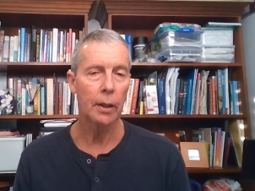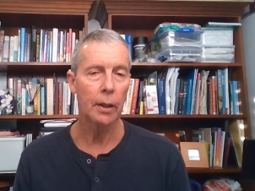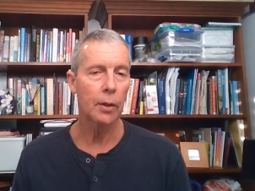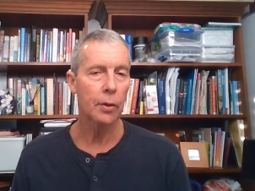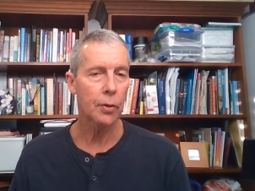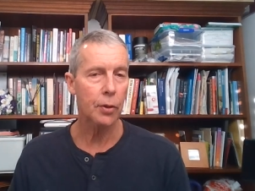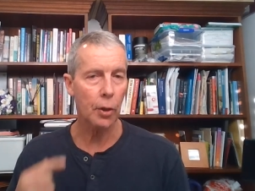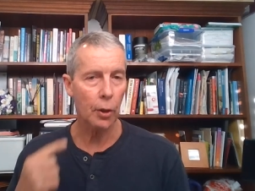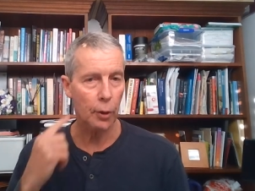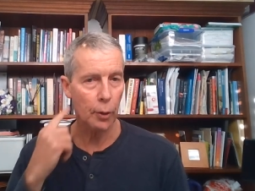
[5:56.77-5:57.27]

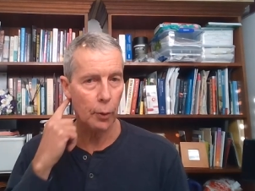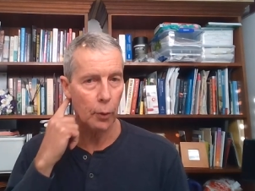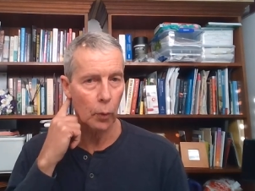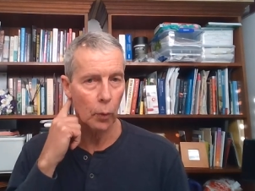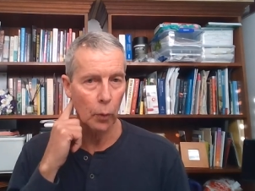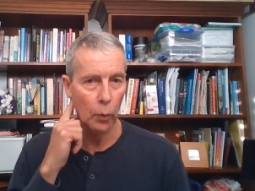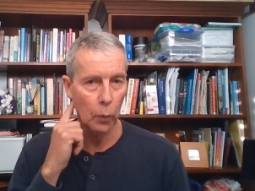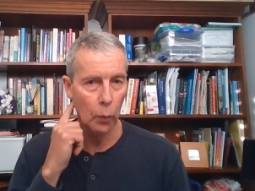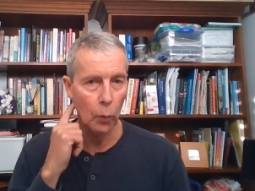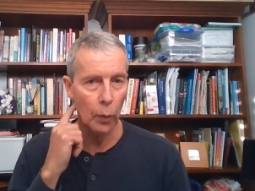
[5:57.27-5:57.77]
So
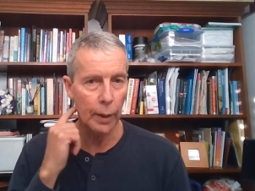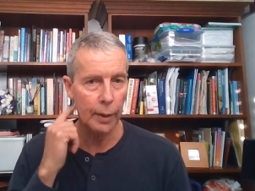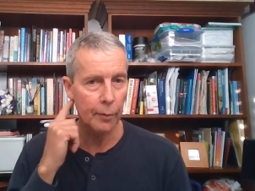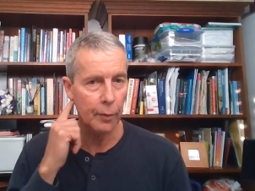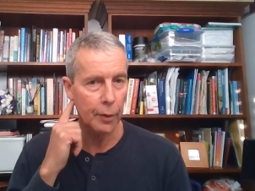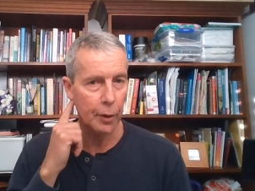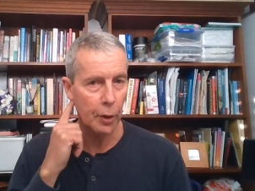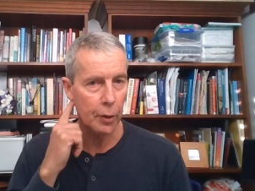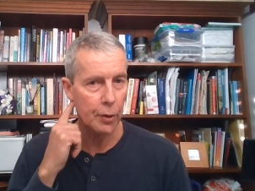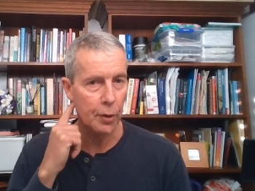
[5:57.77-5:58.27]
whatever
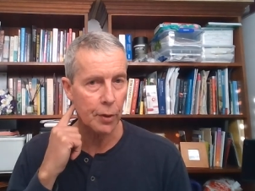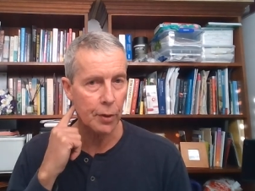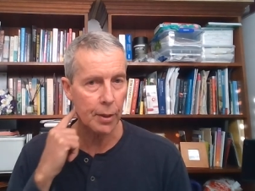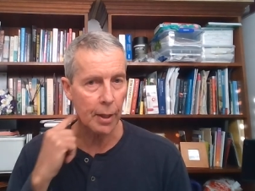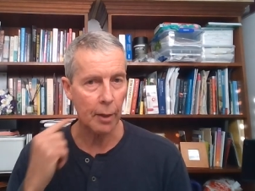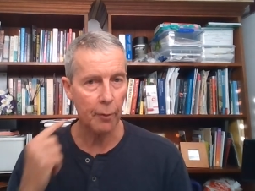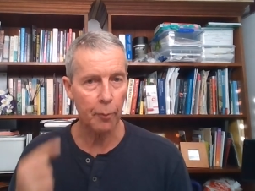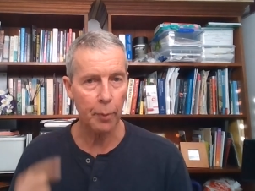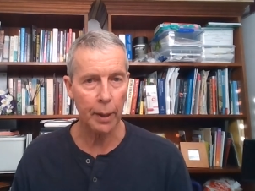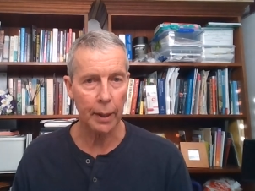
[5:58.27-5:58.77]
doses
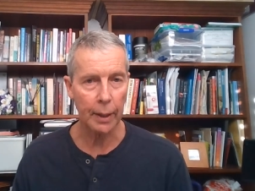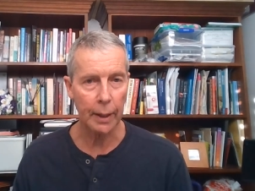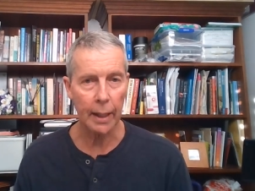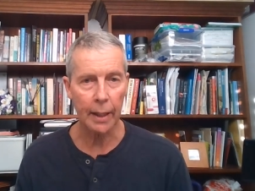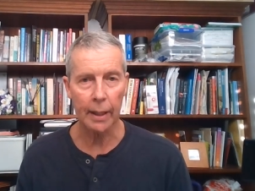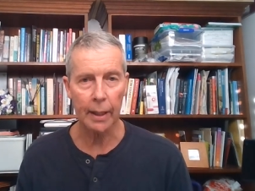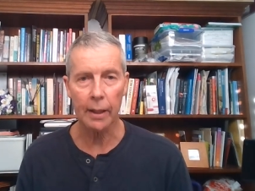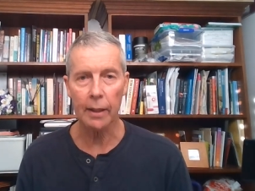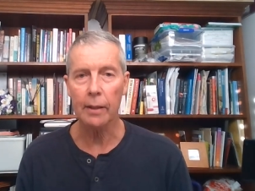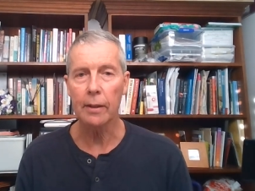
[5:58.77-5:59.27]
they've been
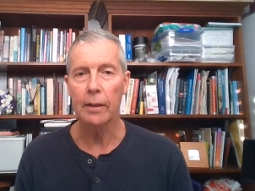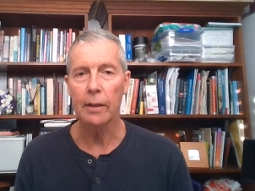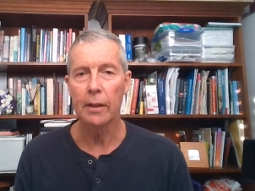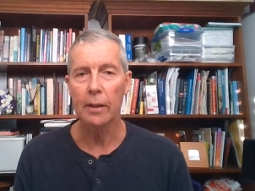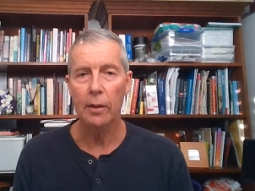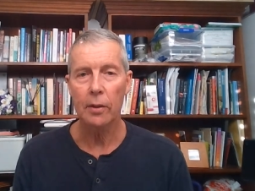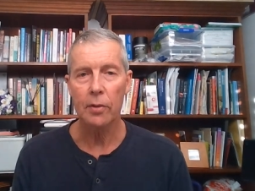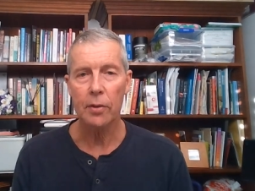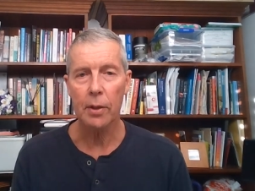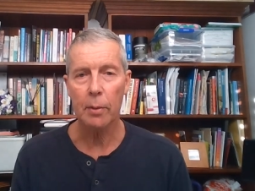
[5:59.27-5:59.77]
getting,
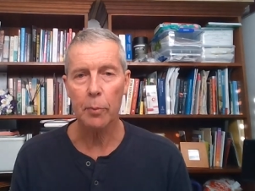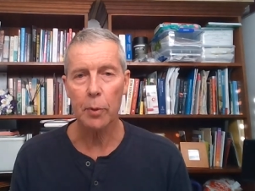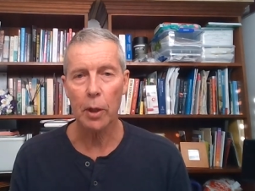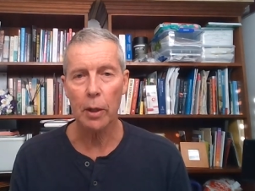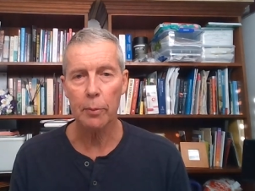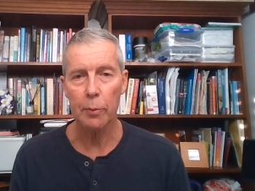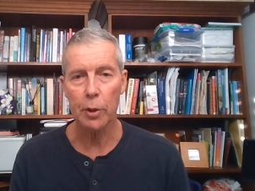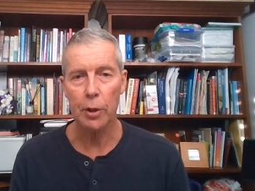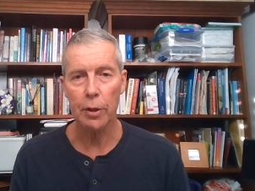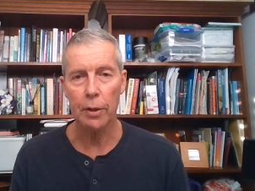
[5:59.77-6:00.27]

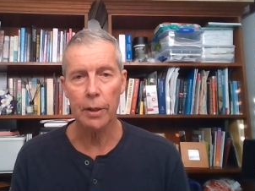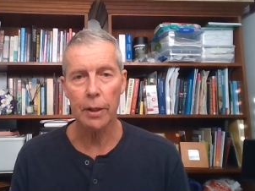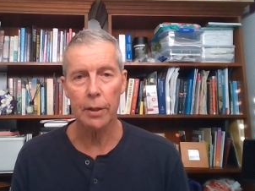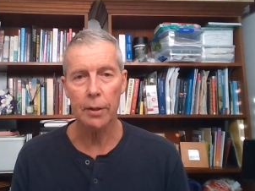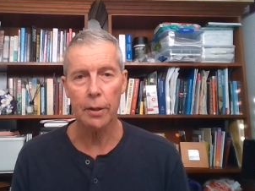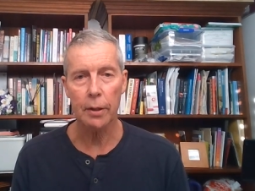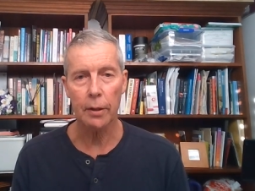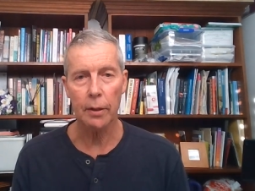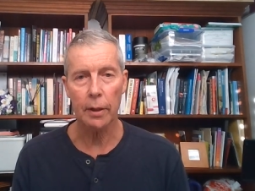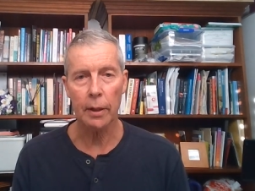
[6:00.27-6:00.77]
sometimes you need
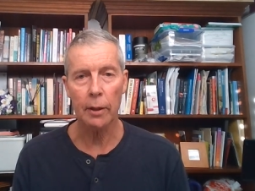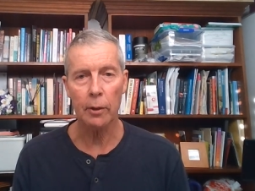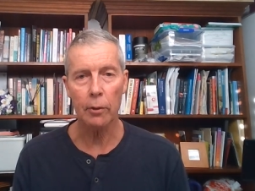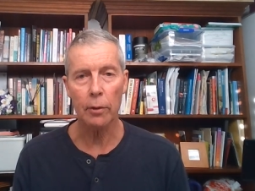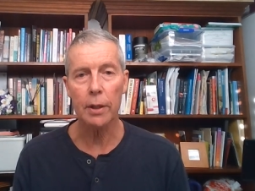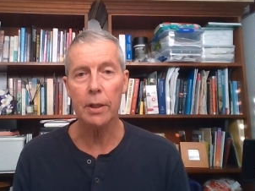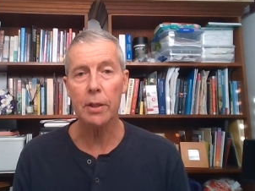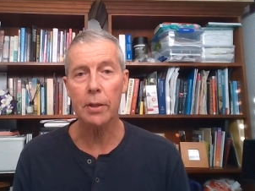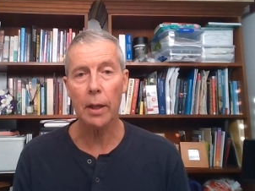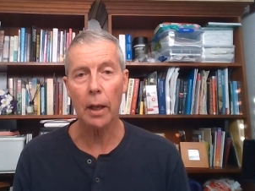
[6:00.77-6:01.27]
to
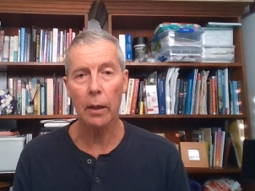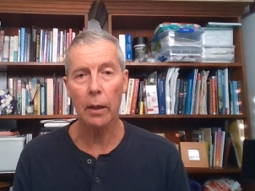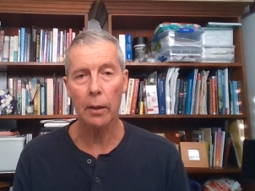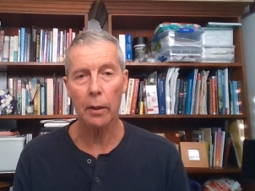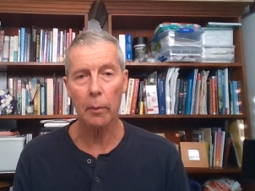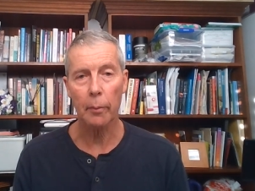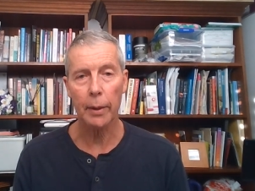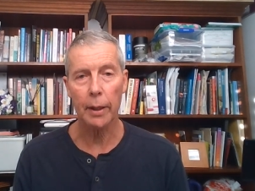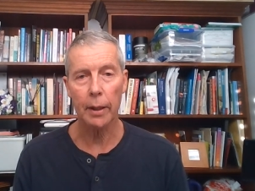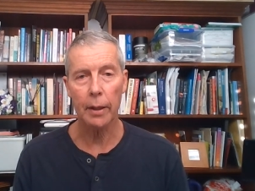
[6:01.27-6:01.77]
increase that a little
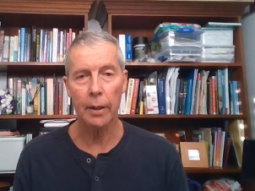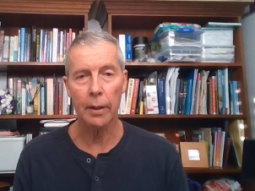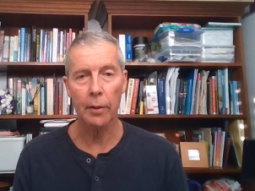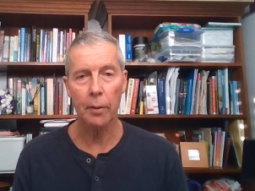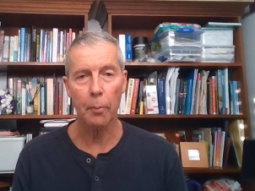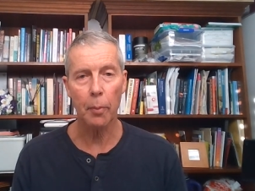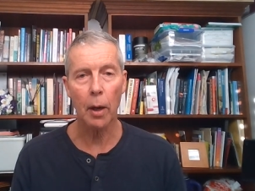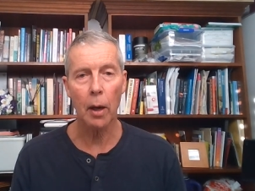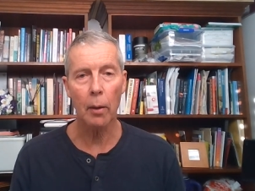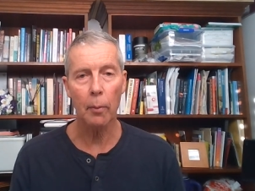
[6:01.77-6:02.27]
bit in the
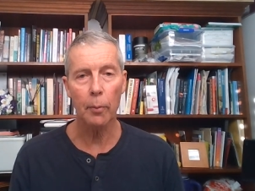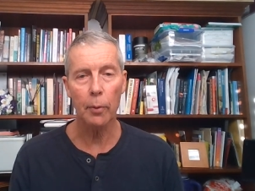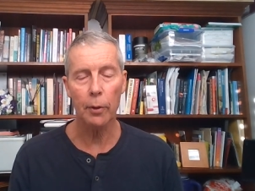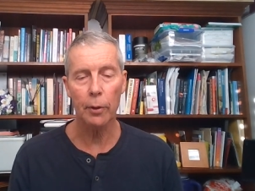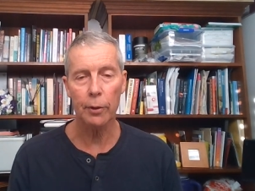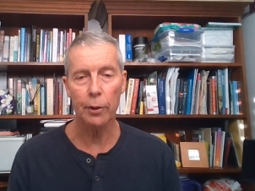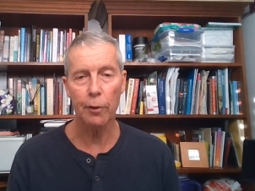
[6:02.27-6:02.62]
pump on